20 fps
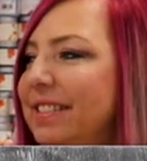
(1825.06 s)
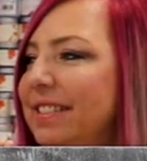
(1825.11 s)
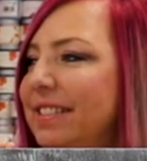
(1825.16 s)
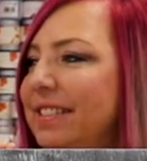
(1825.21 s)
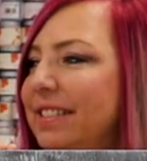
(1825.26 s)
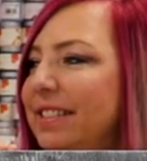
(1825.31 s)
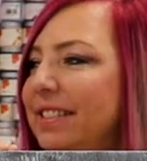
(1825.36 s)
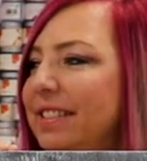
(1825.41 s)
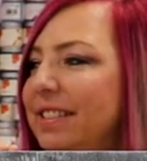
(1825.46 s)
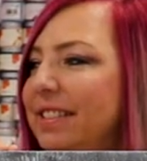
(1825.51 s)

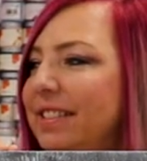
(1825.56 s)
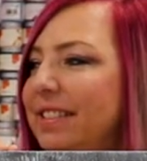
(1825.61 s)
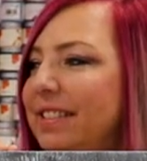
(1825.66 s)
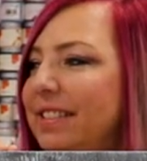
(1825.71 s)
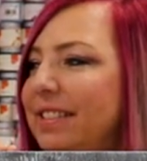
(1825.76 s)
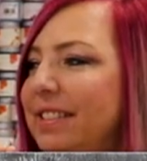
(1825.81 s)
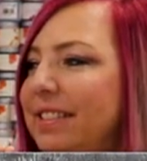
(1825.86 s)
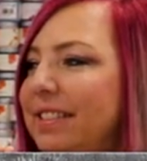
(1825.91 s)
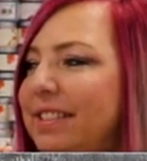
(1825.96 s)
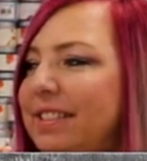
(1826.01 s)

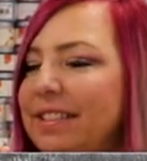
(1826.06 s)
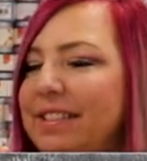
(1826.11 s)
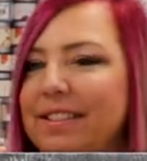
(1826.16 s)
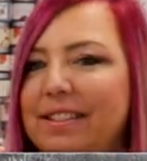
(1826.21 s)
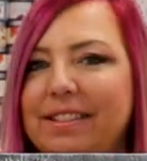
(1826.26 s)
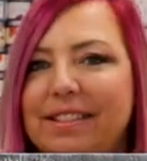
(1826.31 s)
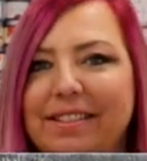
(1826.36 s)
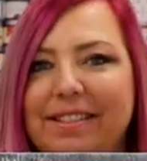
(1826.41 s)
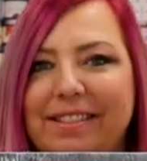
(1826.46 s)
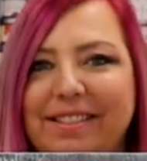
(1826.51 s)

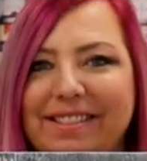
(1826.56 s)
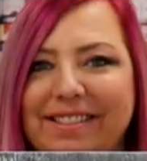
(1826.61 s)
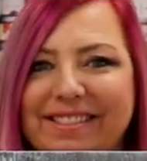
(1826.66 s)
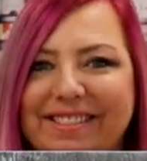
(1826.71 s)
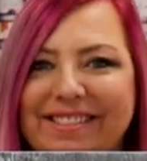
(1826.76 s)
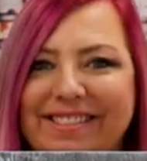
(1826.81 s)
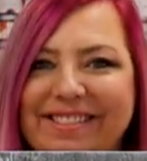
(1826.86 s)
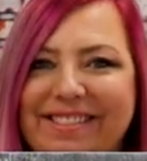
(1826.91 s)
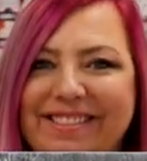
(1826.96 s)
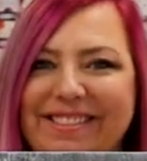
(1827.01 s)

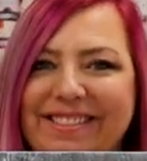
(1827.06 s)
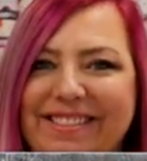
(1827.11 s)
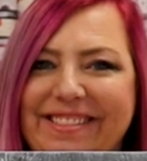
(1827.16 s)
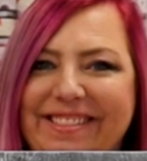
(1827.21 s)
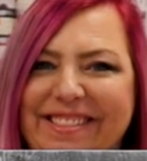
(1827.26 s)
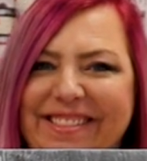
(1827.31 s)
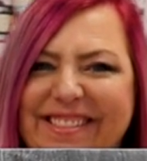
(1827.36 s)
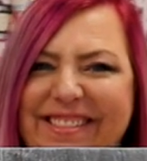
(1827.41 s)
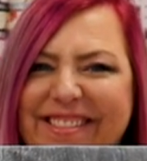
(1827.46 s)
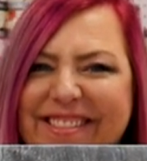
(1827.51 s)

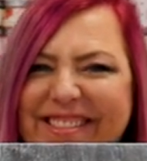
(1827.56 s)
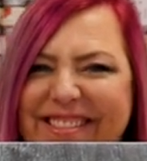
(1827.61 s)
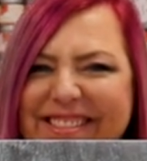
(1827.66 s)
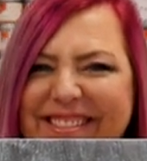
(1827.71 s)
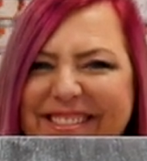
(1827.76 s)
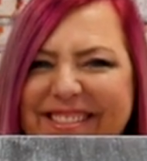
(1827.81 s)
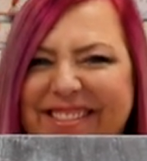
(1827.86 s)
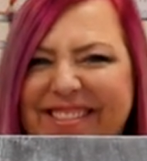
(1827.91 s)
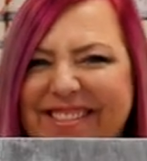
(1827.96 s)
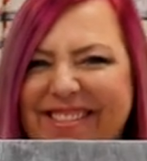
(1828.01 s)

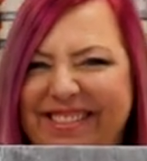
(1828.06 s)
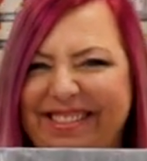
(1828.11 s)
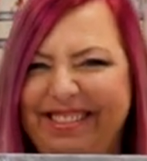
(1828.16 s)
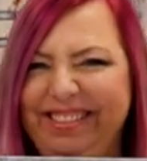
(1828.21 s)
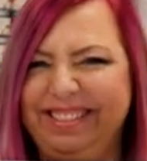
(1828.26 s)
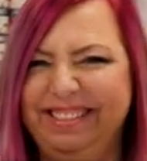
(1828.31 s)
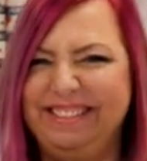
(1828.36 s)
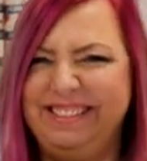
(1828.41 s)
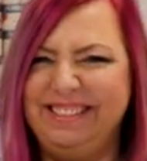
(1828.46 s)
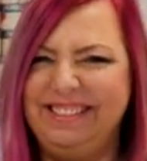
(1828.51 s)

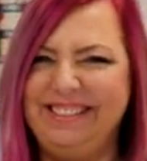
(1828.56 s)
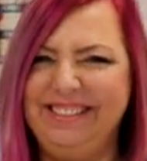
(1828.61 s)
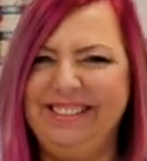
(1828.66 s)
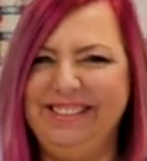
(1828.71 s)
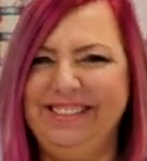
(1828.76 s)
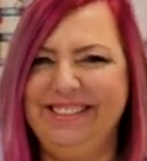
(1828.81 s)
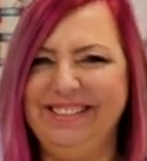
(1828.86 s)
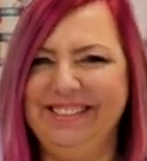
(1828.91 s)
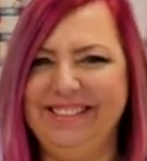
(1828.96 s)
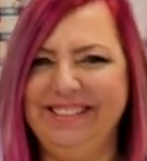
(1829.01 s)

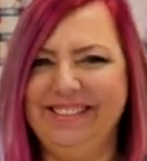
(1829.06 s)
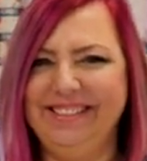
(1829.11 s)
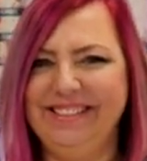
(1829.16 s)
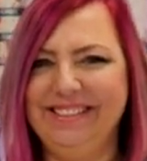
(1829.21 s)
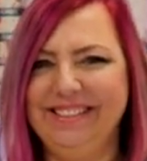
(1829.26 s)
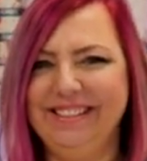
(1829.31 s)
The person shown says nothing.